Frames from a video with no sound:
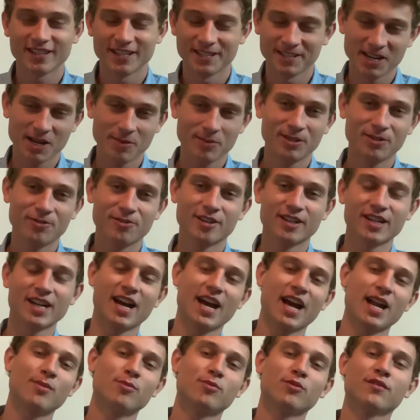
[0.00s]
and I'll be doing an
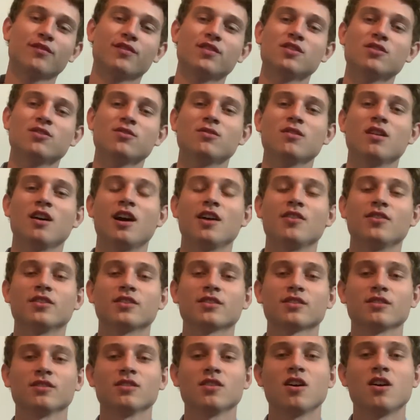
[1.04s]
item review on
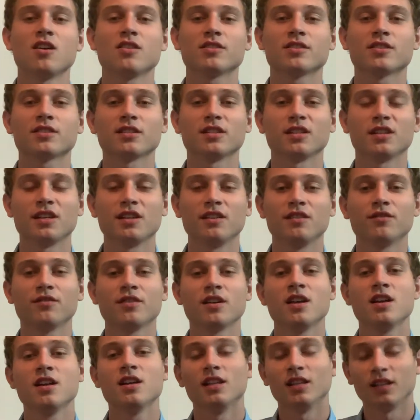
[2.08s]
this long sleeve
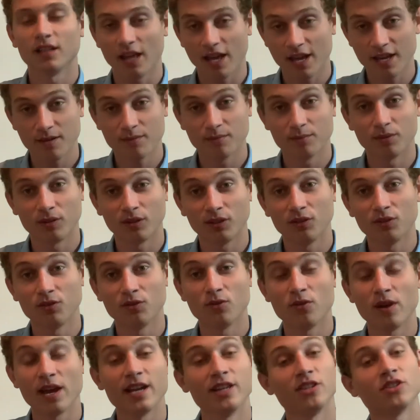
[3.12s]
light
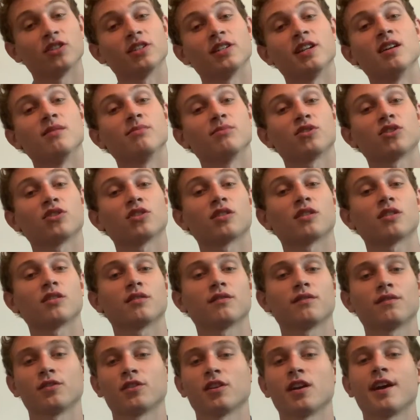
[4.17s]
blue H&M
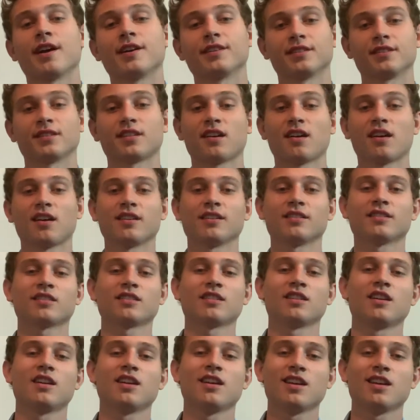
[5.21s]
shirt for Guys and Ties.